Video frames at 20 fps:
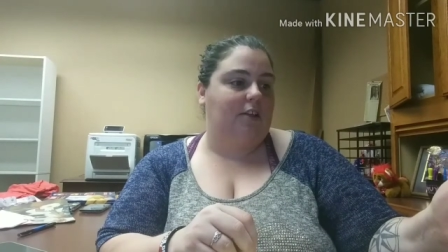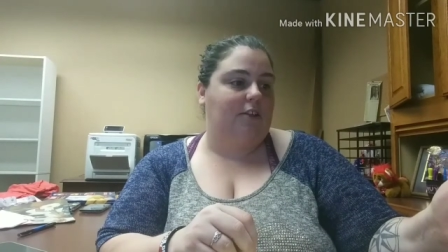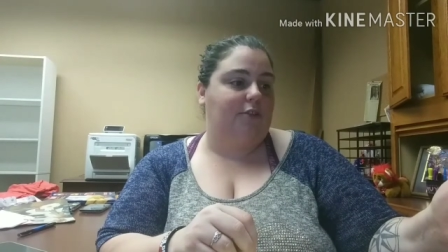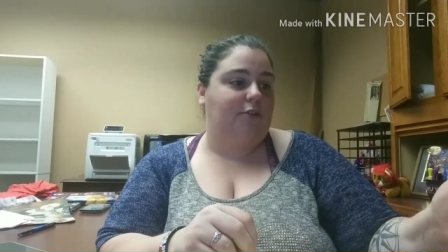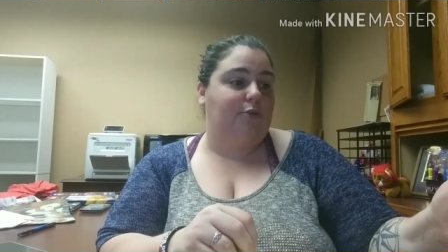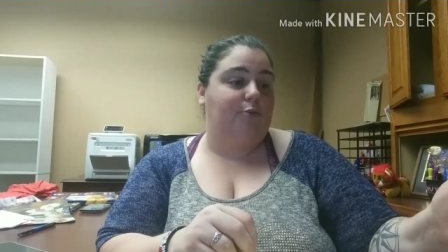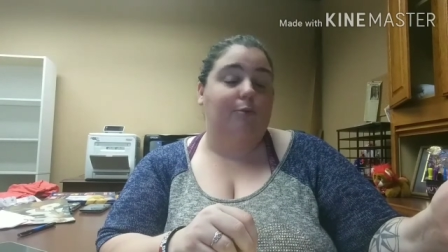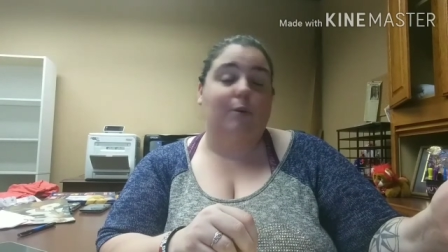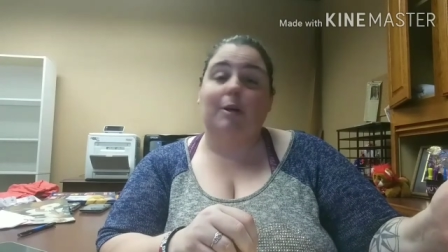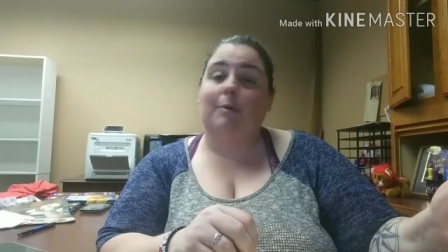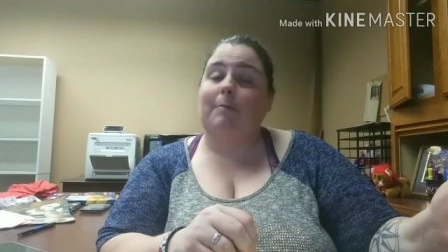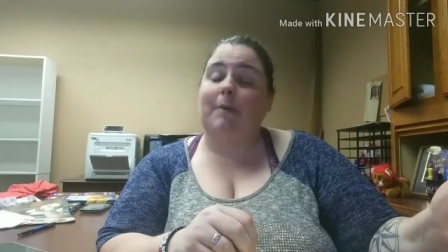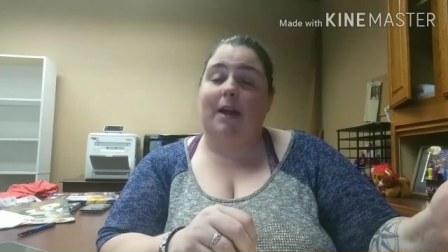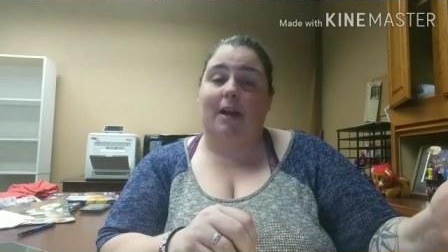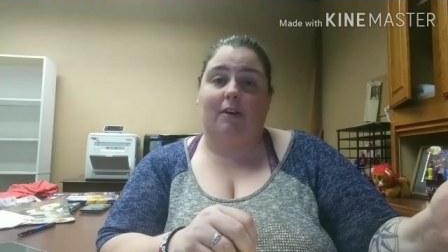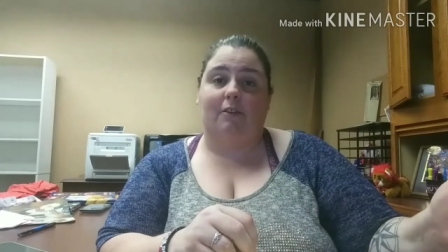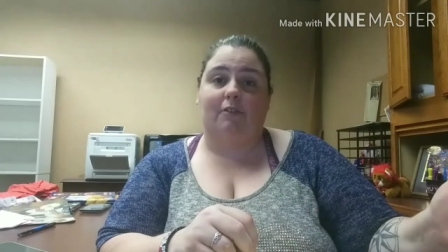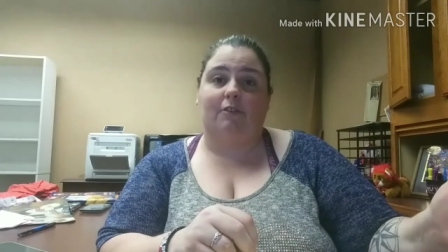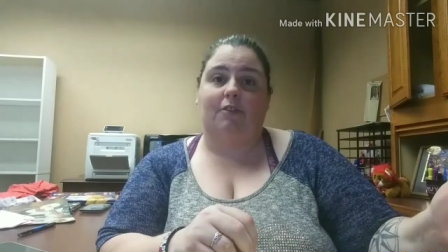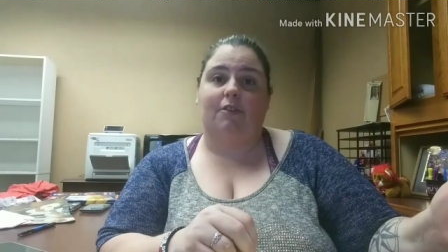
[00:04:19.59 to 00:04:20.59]
three
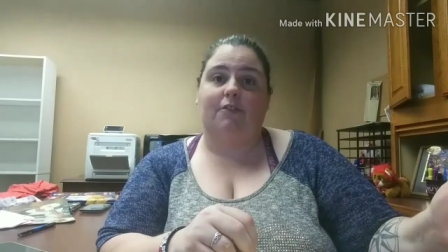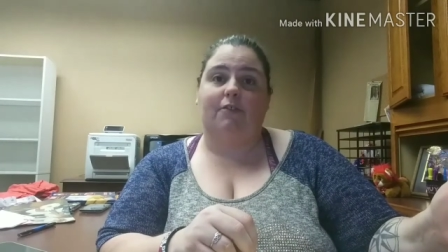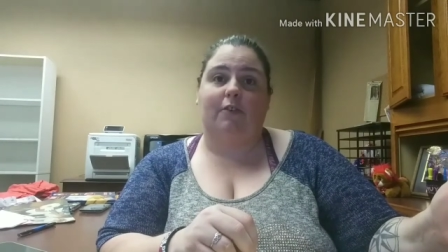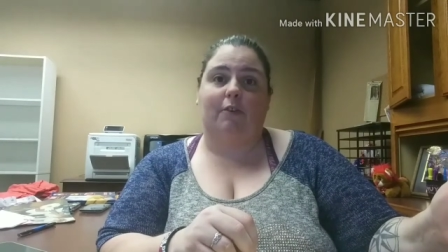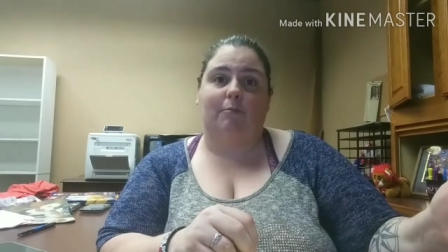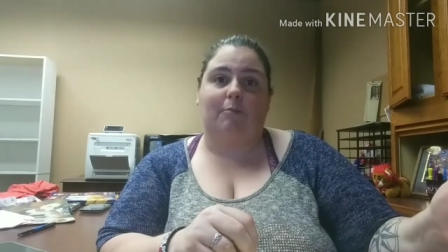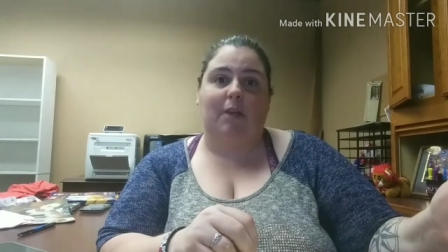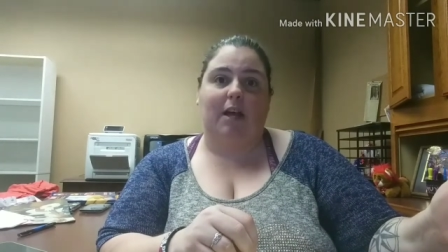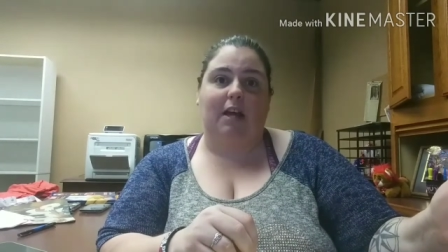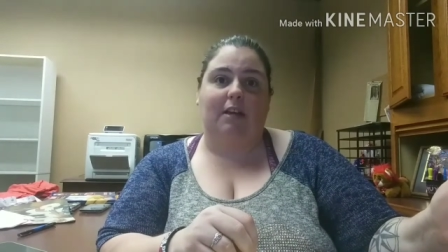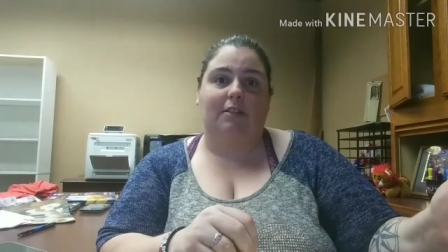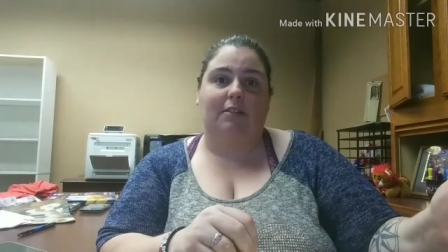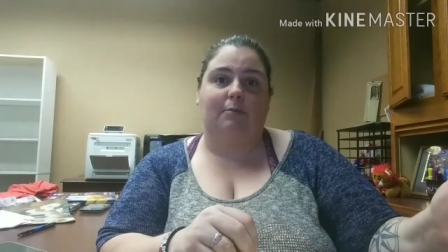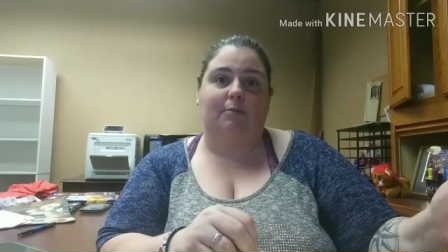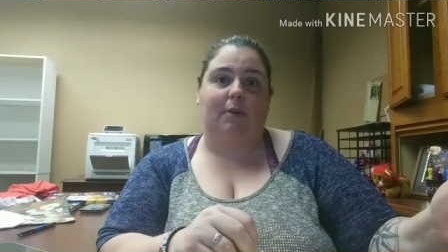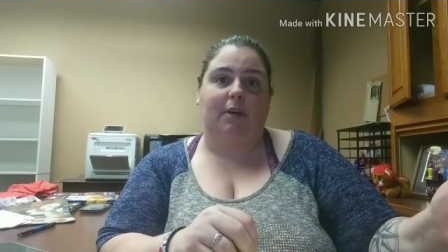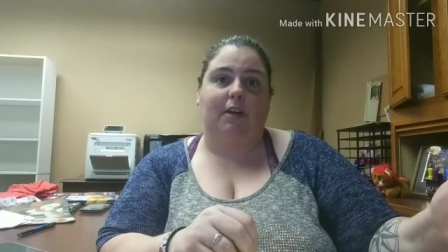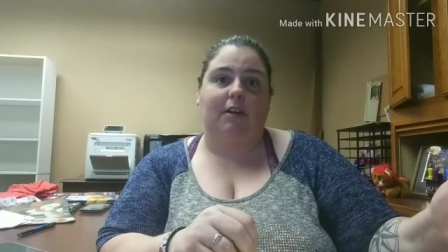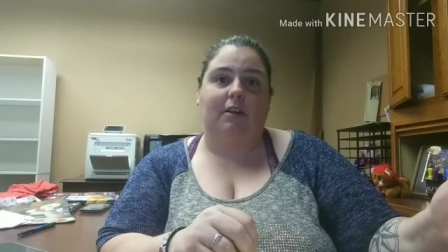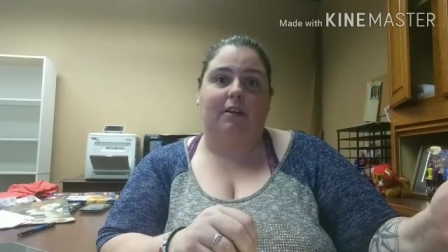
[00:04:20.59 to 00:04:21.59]
pounds from last
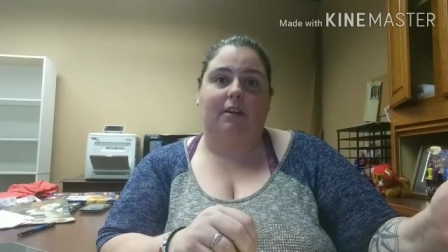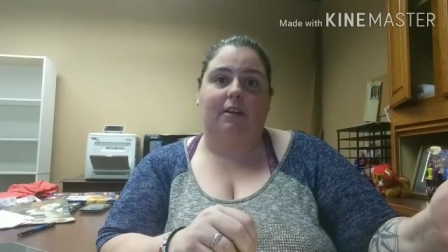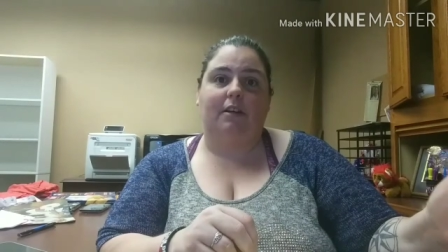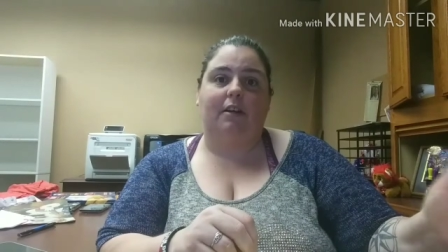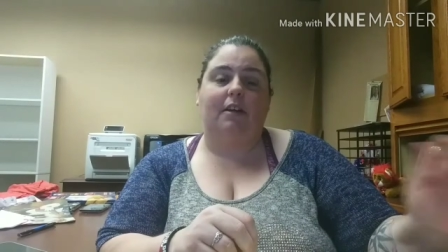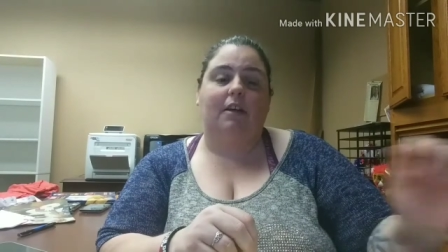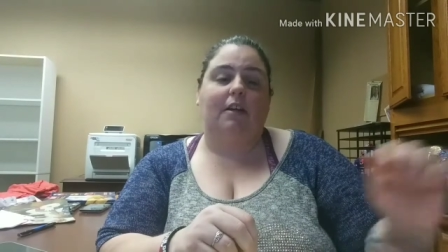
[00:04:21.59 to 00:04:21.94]
week.